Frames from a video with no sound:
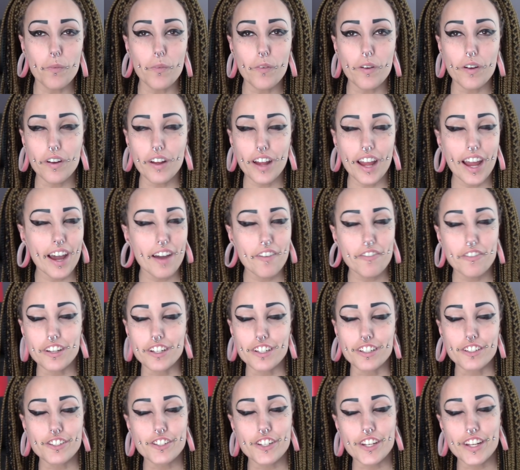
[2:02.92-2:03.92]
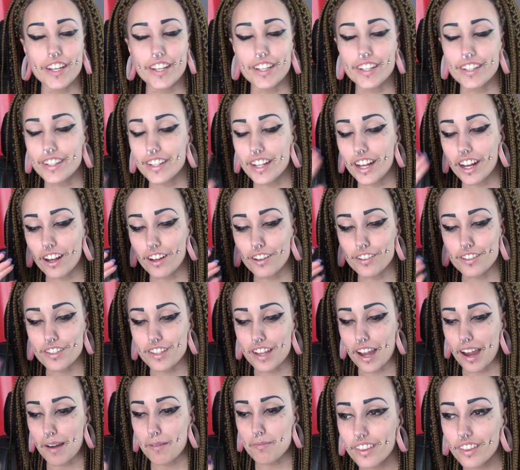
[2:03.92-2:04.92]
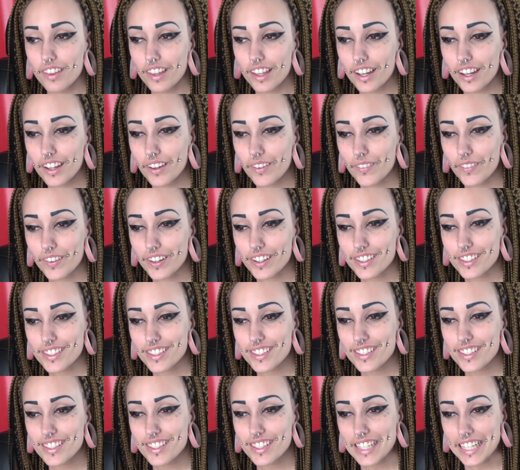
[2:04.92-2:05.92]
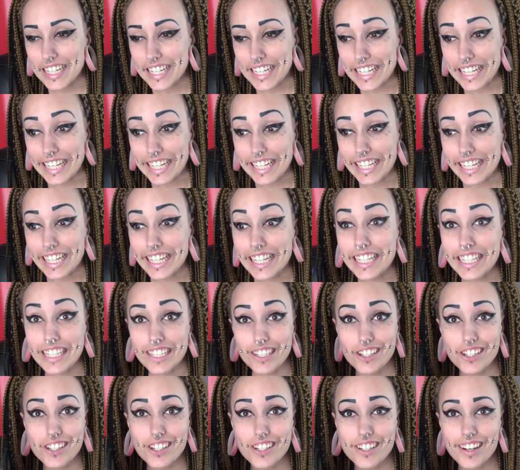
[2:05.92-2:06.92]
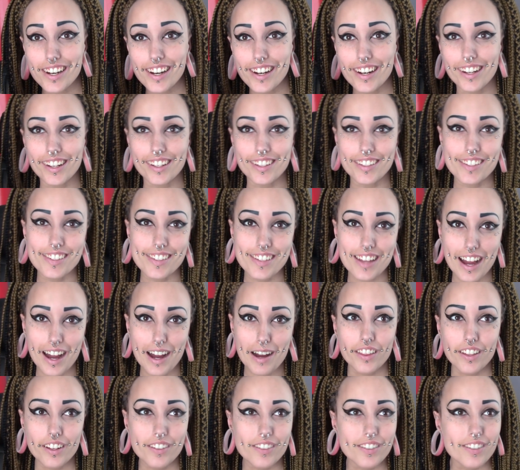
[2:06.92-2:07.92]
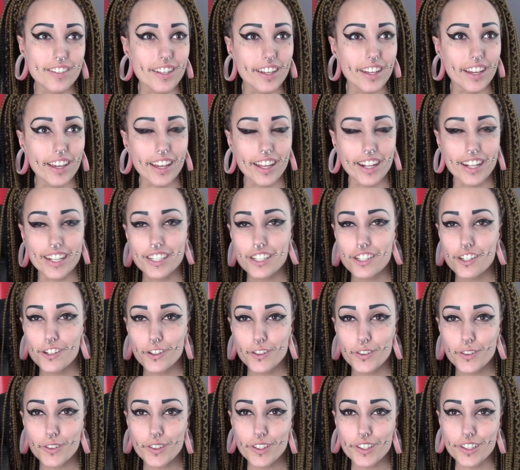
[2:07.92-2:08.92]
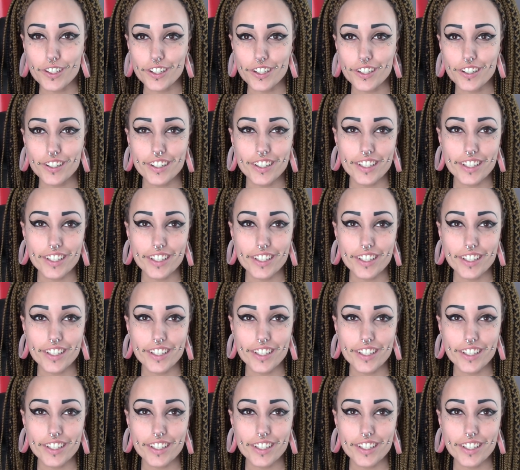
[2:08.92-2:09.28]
½ inch and I'll stop. Then it was an inch and I'll stop. It was like 1.25 inches.